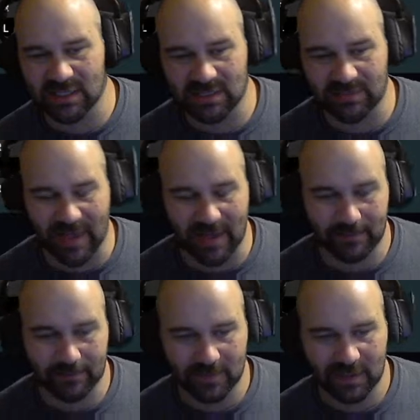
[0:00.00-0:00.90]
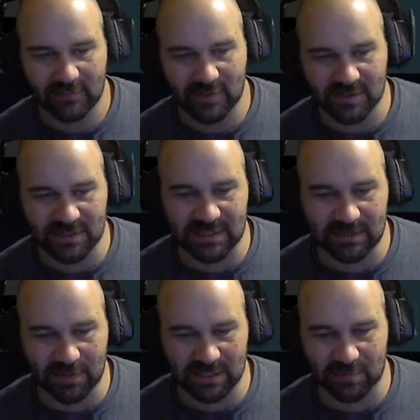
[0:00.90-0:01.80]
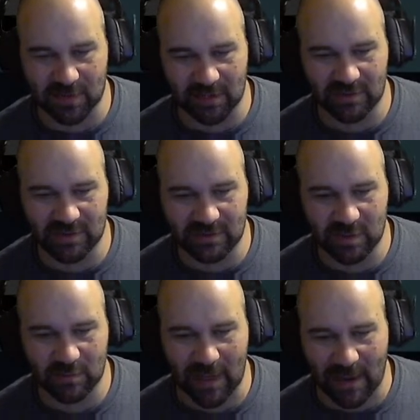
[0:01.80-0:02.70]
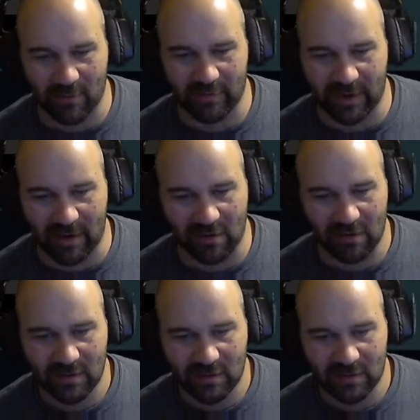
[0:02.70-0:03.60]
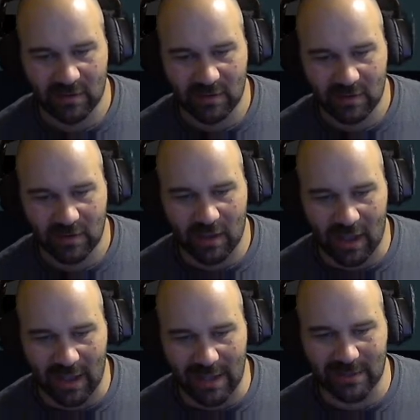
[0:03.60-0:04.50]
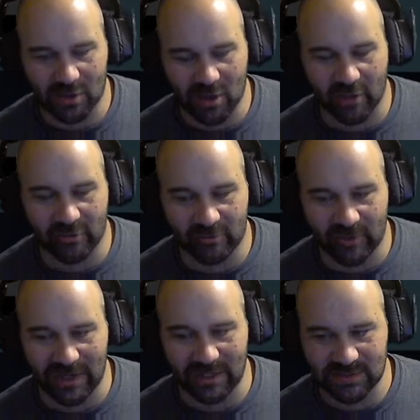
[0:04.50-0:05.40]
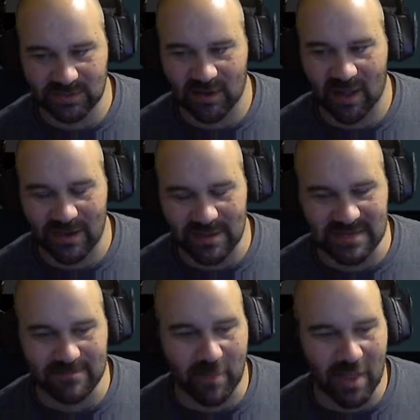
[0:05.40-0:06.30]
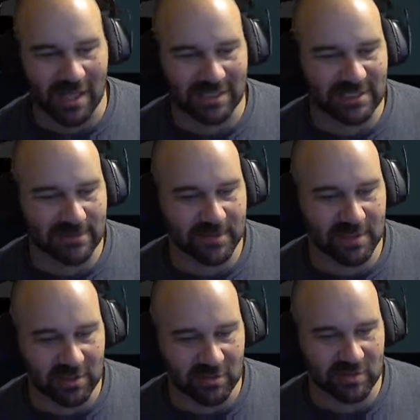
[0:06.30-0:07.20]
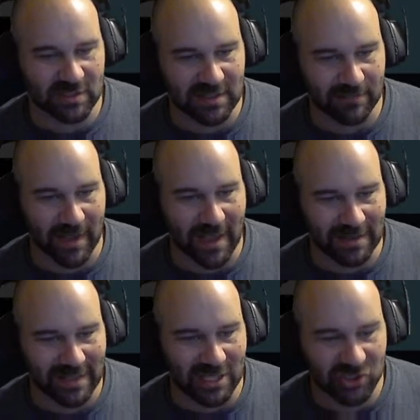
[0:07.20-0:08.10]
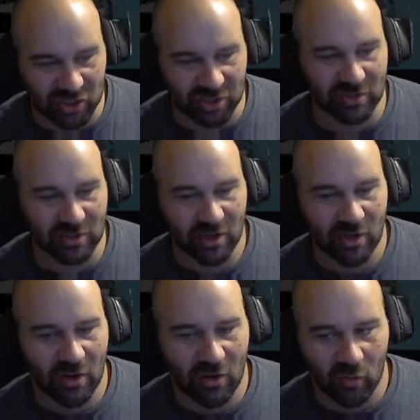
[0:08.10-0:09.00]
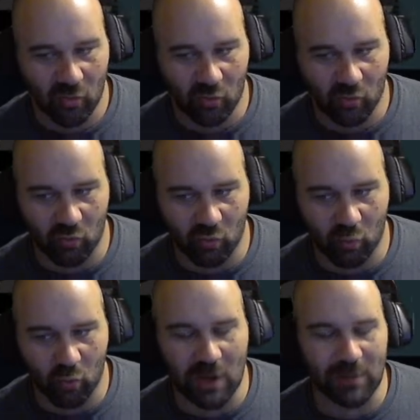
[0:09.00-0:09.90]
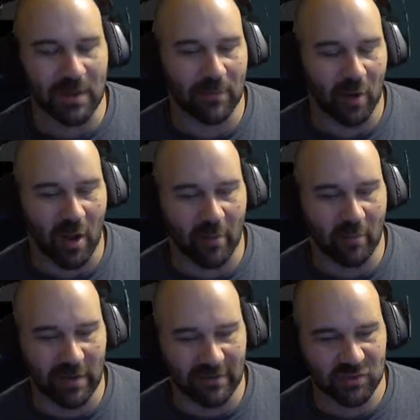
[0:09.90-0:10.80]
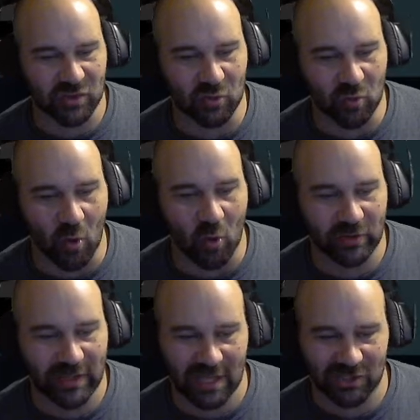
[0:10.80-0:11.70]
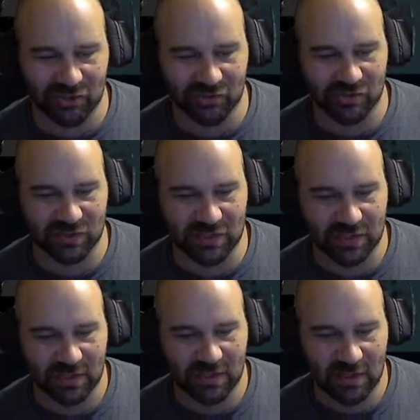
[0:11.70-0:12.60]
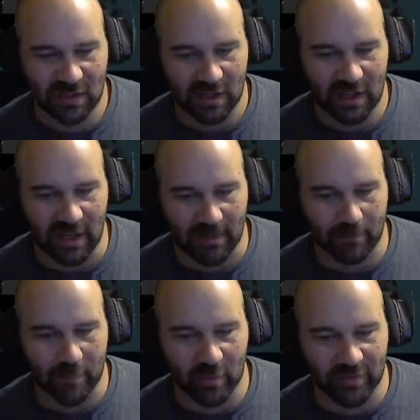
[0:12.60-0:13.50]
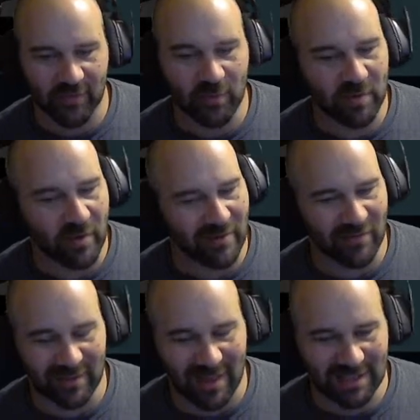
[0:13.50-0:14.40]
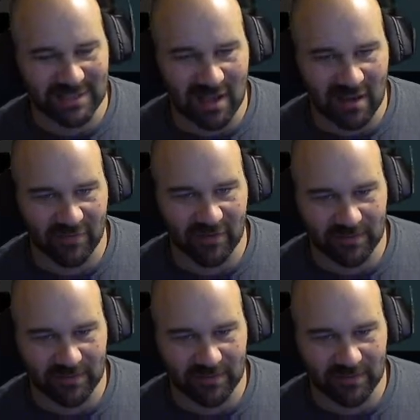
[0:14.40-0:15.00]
bad. Even though it's a C+ player, there's some good power there. And her other ratings are not impossible to use. That's not bad. Catcher would be a problem. We have 2 old catchers, both of whom don't have a lot to offer.